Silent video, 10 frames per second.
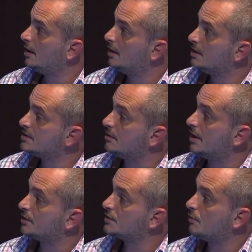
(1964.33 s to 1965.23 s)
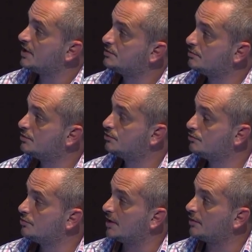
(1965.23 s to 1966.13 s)
So another way
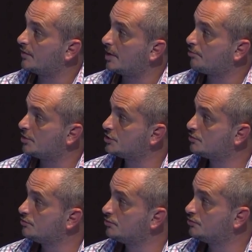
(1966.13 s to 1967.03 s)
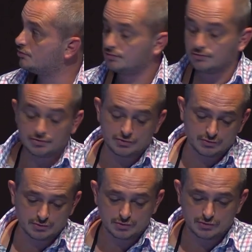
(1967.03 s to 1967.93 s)
another approach to
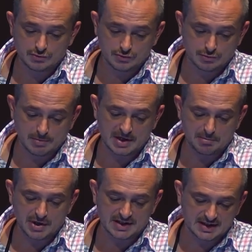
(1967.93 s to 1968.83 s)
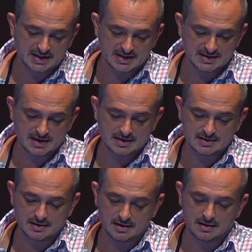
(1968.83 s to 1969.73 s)
manipulate NK cells,
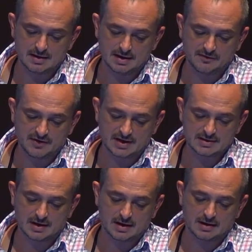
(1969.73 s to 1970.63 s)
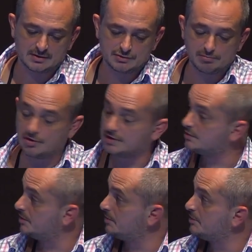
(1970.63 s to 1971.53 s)
in fact, are to block the
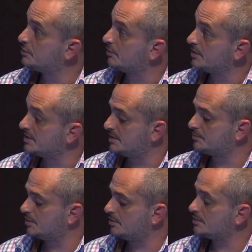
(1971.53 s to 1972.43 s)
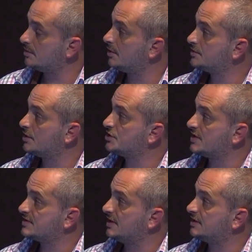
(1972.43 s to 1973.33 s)
inhibitory receptor, such
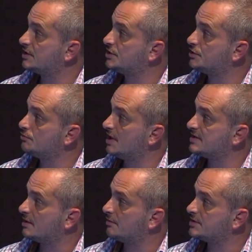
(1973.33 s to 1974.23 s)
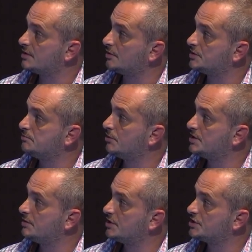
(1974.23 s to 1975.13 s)
as NKG2A. There is an antibody
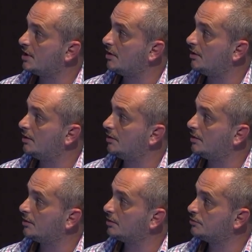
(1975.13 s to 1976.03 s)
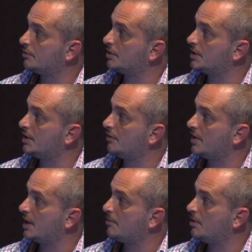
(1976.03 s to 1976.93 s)
which are currently
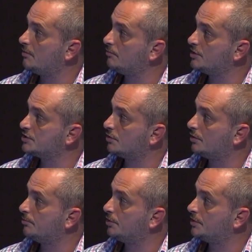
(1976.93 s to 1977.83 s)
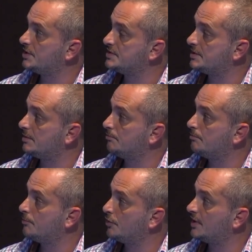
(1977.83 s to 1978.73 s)
available, which is called
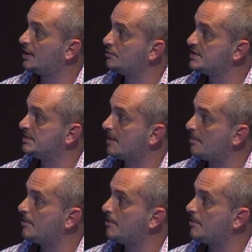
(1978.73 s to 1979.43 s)
monalizumab.